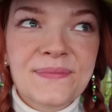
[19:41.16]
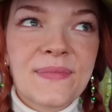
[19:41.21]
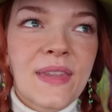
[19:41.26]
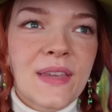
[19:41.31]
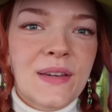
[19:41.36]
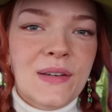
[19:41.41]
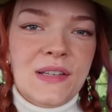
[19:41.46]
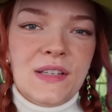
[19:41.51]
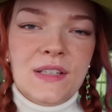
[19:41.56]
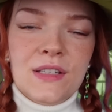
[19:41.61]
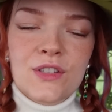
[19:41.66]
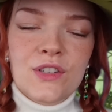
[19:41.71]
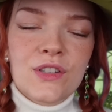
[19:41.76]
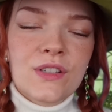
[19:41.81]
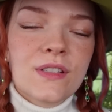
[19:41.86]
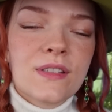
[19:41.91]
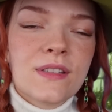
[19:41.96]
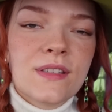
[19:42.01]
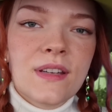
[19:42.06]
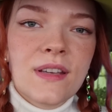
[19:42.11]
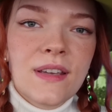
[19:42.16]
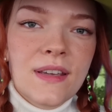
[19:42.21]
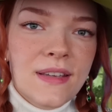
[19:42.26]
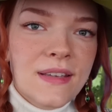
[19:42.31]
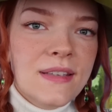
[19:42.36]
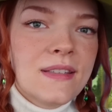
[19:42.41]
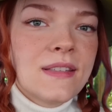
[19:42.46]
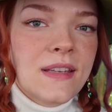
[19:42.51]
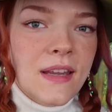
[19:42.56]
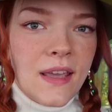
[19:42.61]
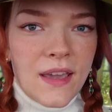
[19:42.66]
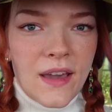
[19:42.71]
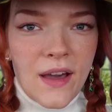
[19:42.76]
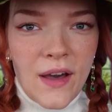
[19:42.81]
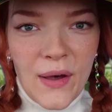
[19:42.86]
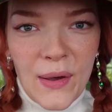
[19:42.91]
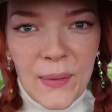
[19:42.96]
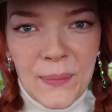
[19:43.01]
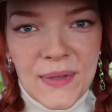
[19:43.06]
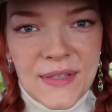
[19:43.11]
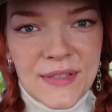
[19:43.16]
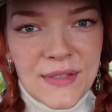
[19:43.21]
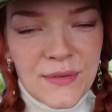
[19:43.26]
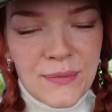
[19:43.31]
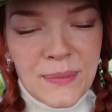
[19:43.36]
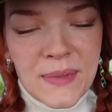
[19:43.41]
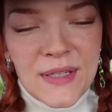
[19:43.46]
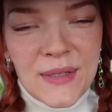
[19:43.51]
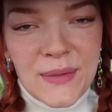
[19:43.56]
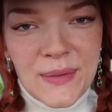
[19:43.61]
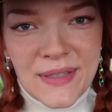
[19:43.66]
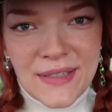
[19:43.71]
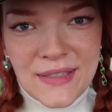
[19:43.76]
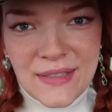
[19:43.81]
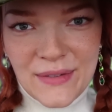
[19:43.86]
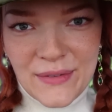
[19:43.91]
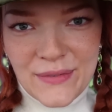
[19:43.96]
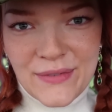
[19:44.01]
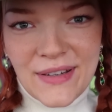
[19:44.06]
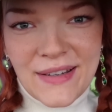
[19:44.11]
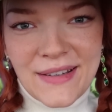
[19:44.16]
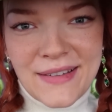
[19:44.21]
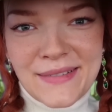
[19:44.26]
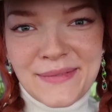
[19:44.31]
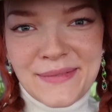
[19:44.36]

Good. Just stay calm as you've been doing so far.